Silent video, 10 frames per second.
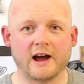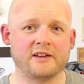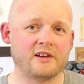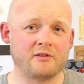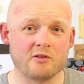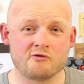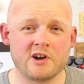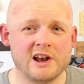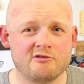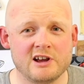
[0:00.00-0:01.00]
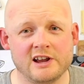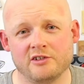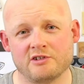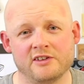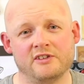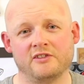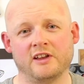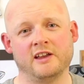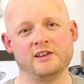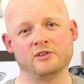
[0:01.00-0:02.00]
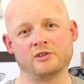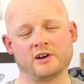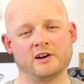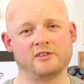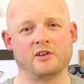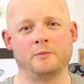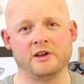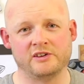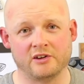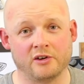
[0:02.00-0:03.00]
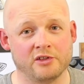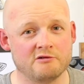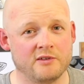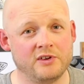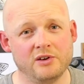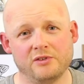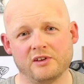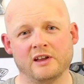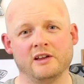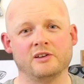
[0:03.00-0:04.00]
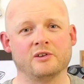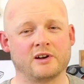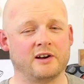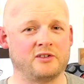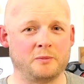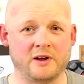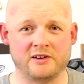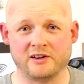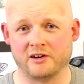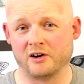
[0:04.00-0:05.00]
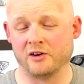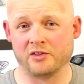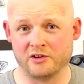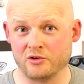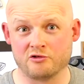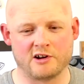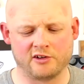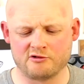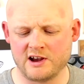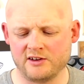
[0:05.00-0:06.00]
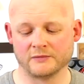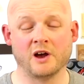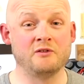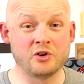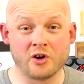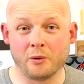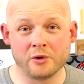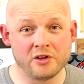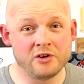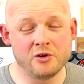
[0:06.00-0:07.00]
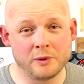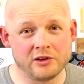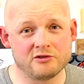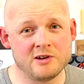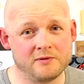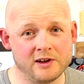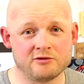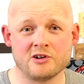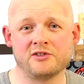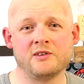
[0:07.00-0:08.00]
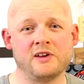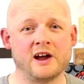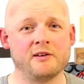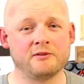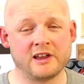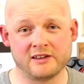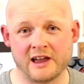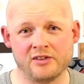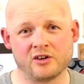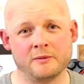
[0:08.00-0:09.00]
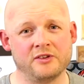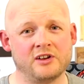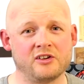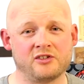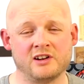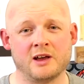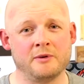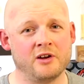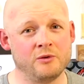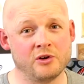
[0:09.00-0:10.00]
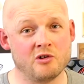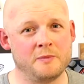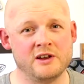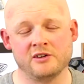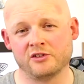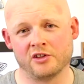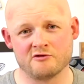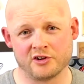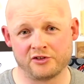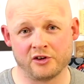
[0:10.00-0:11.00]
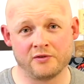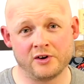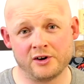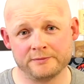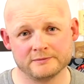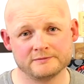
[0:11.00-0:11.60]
As ever, really, really interested to hear your guys' opinion on the review, to hear your guys' opinion on the new Greys range. Have you got one of the new Wing Streamflex rods? If you have, get in the comment section, let me know your opinions on the rod so far.